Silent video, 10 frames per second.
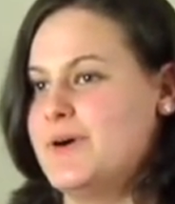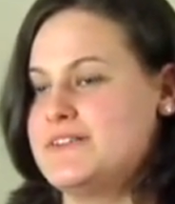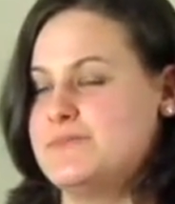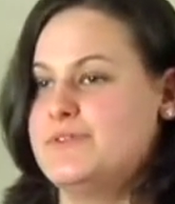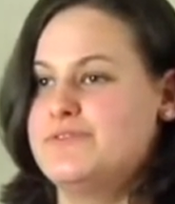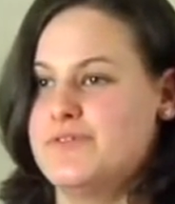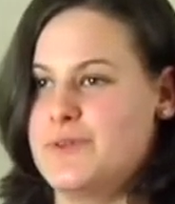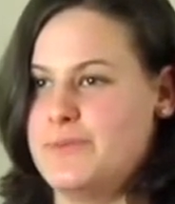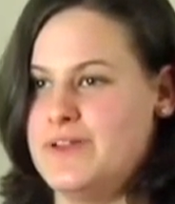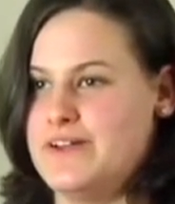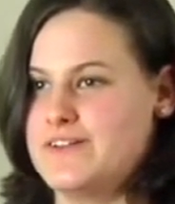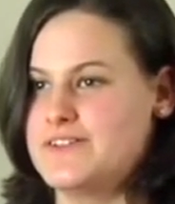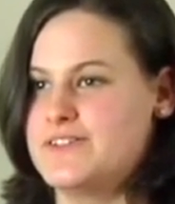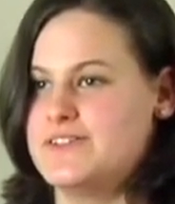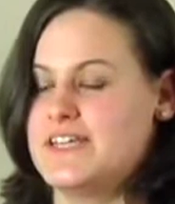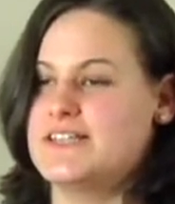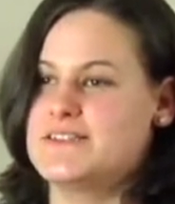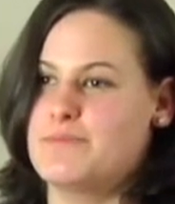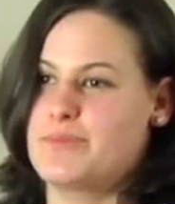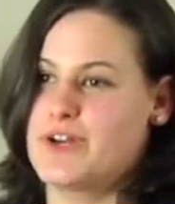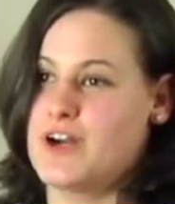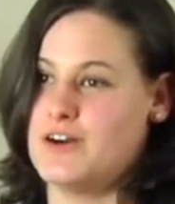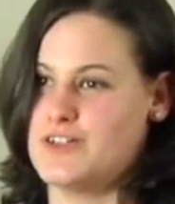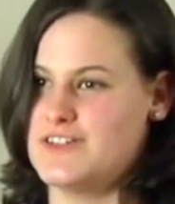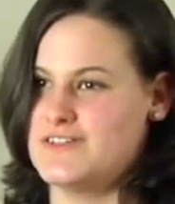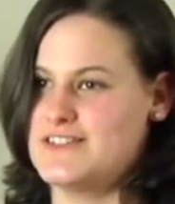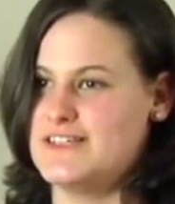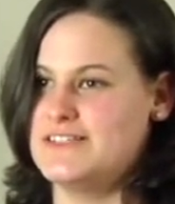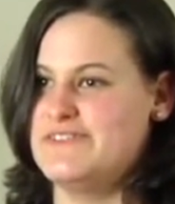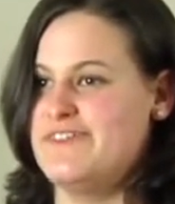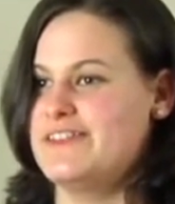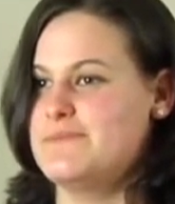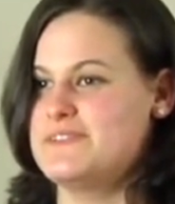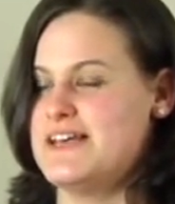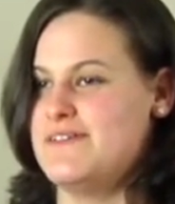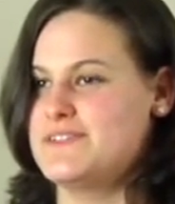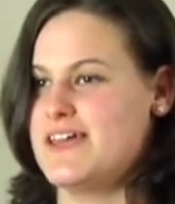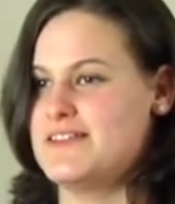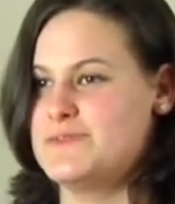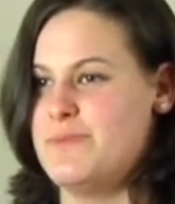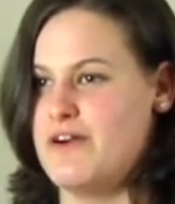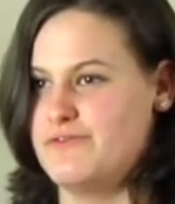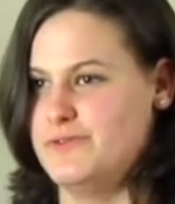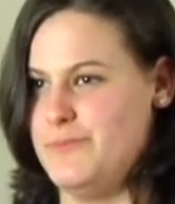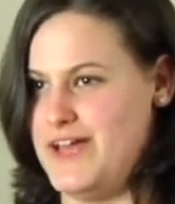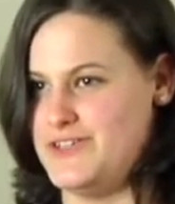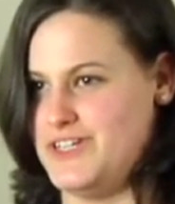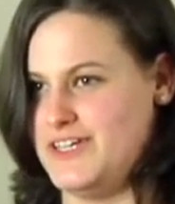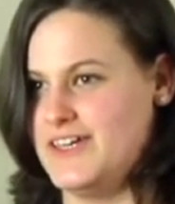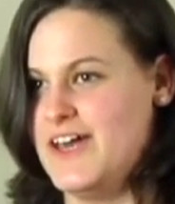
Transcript: possible for the players to take some precautions and defend themselves against powerful magic.